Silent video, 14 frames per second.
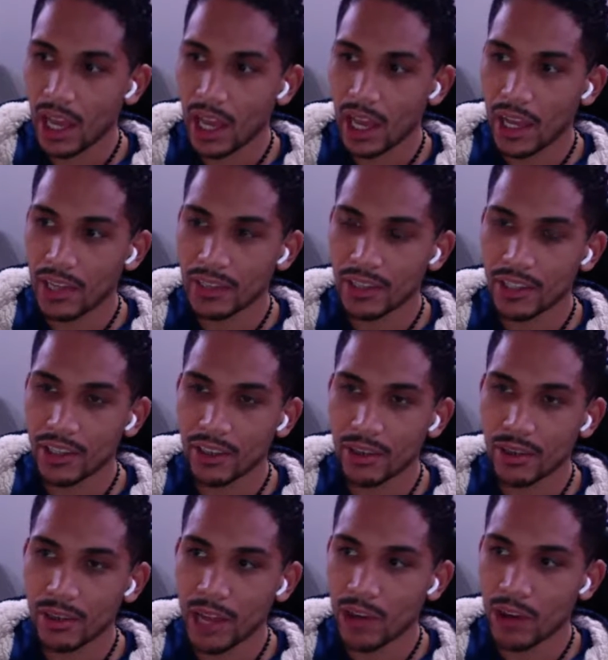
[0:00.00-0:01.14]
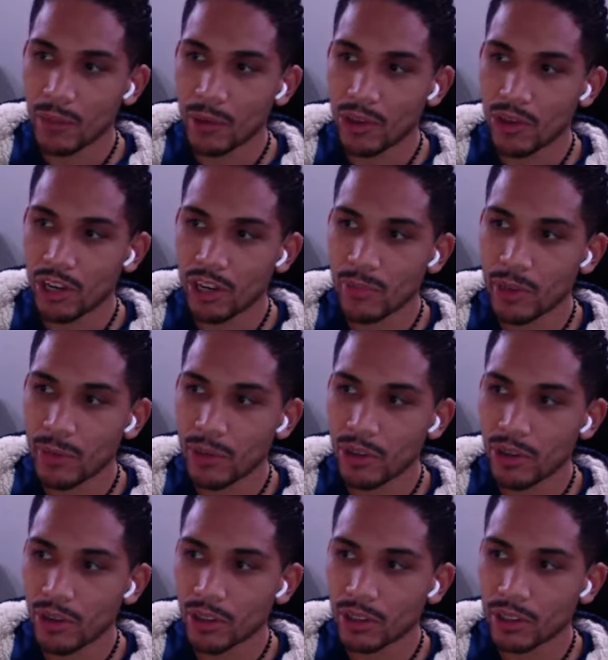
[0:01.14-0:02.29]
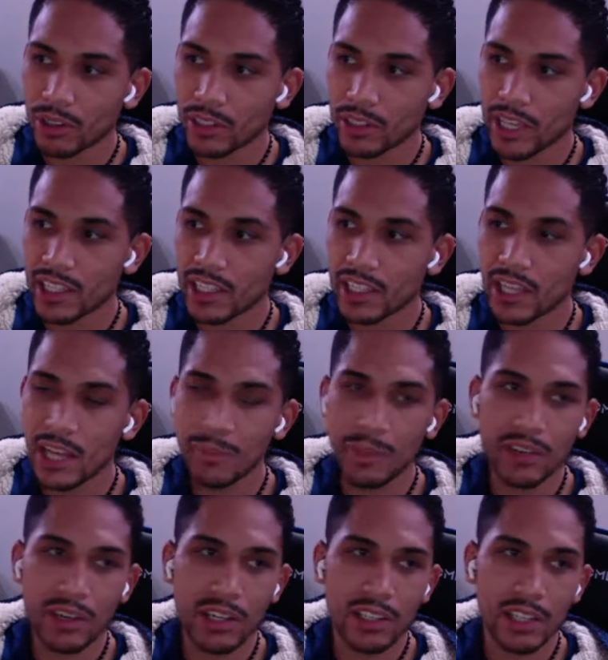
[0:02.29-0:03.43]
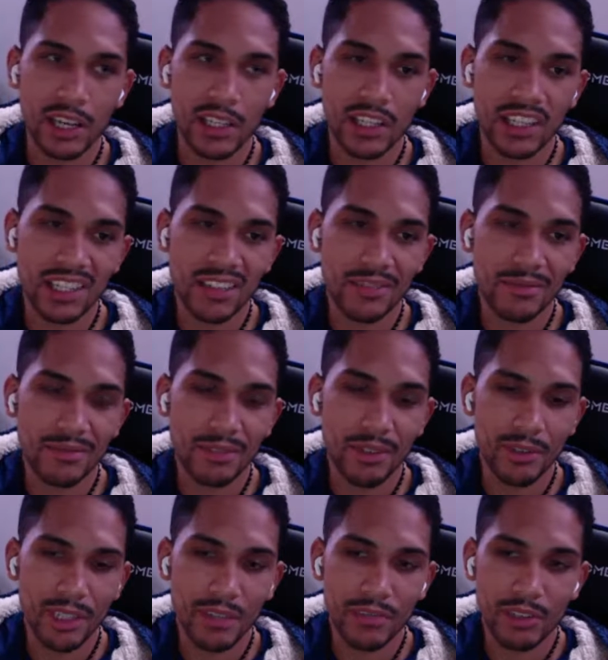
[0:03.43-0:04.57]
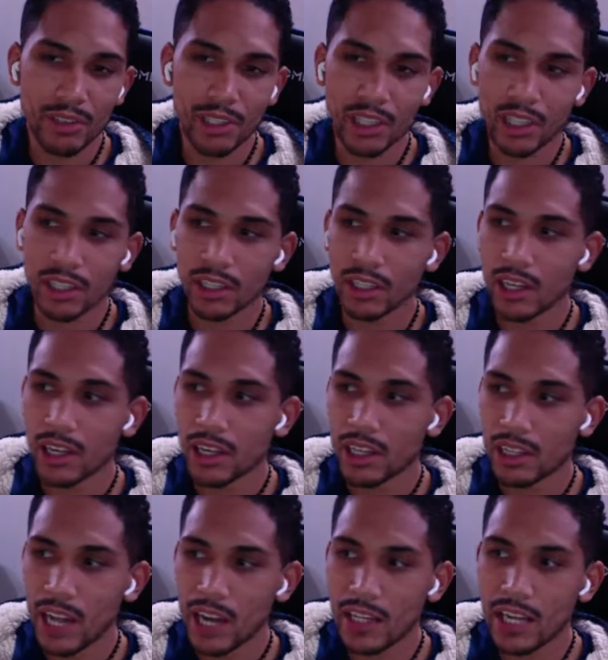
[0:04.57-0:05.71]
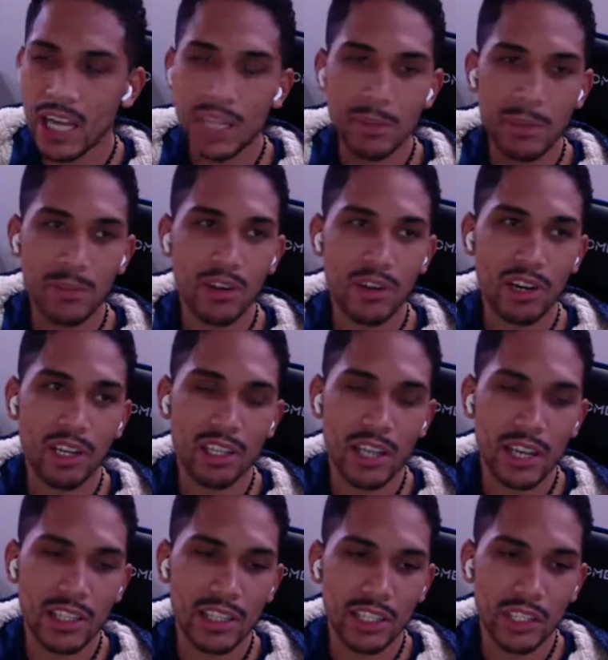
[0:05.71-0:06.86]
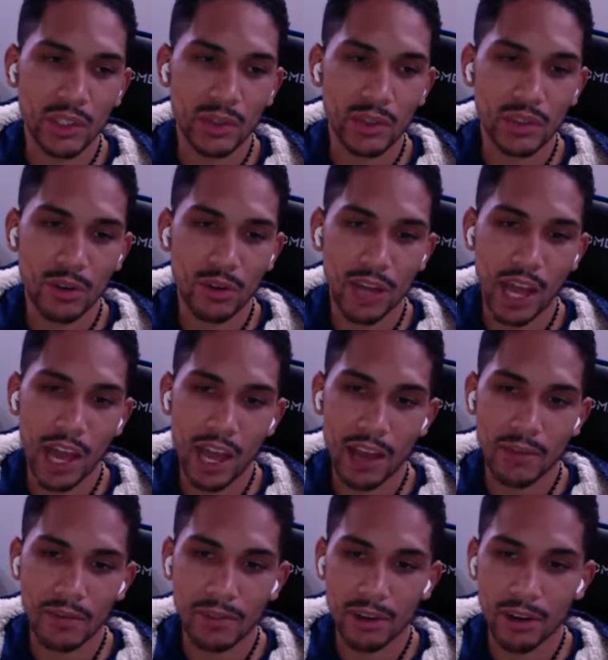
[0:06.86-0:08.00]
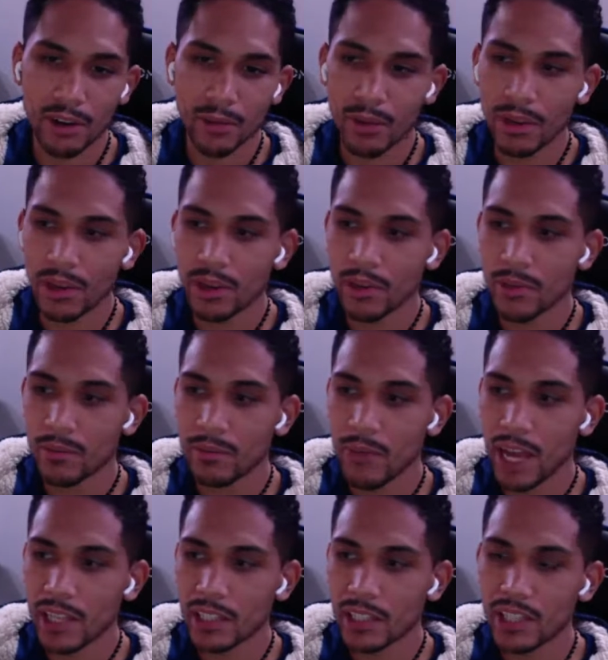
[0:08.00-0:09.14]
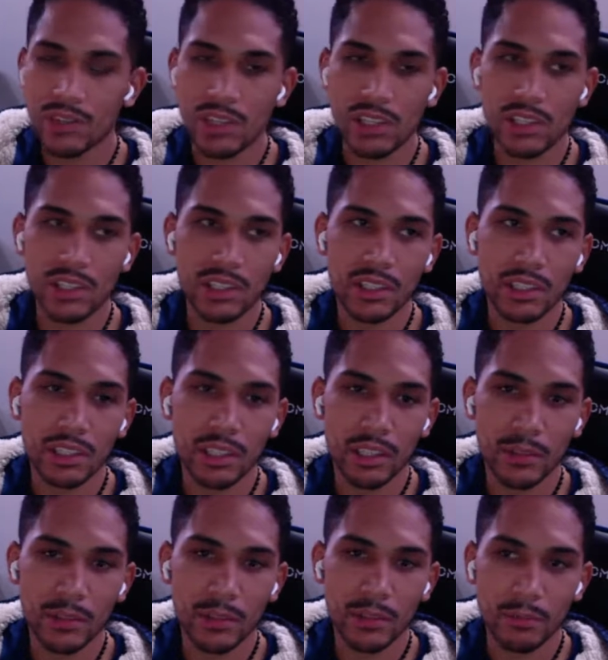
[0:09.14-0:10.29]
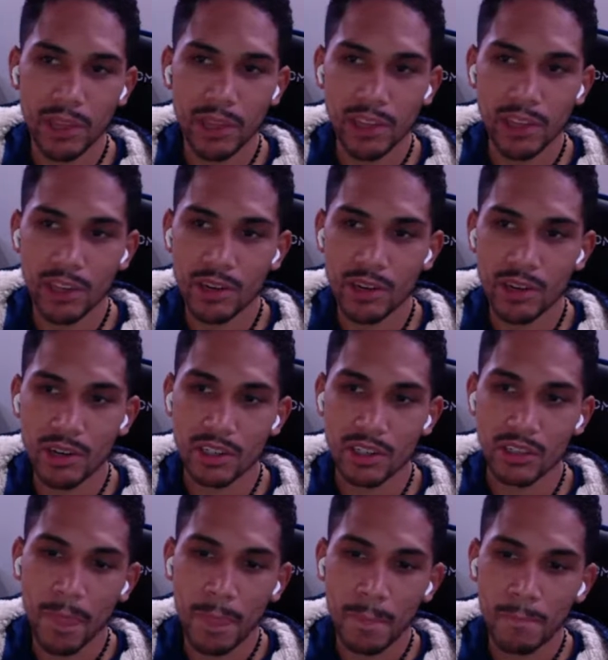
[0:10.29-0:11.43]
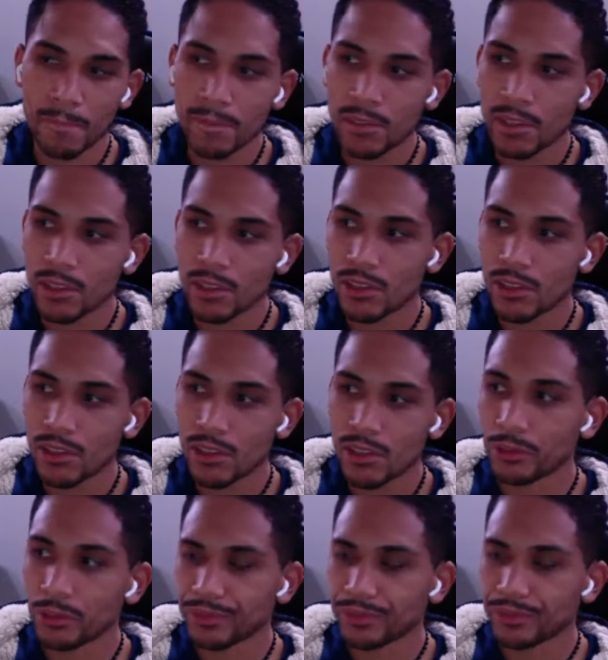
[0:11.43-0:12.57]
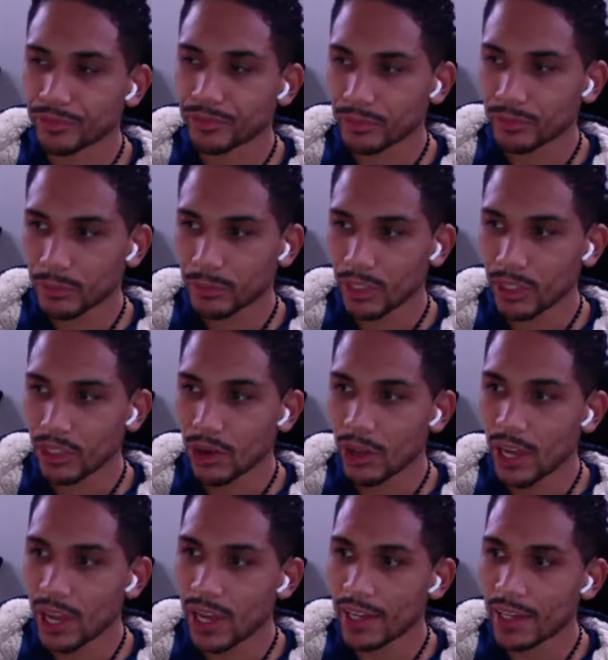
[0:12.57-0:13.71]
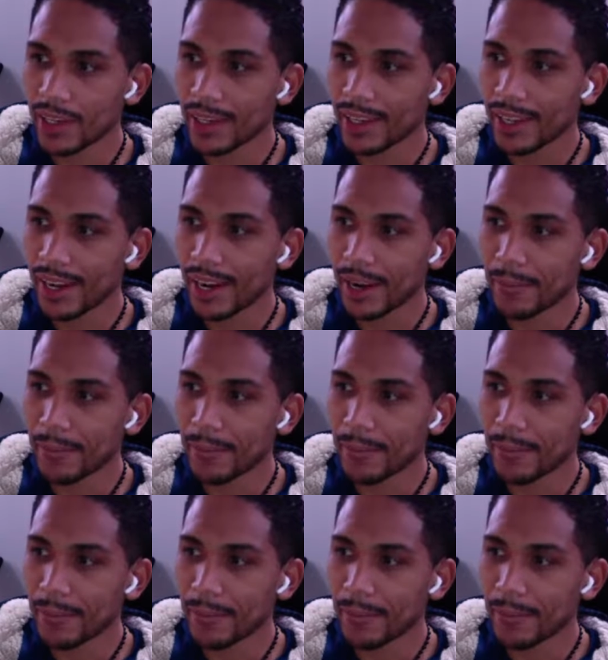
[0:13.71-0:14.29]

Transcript: and I know a majority of people they dislike being criticized. It doesn't usually feel good because a lot of times people are criticizing you don't have your best interests with their criticism. So know that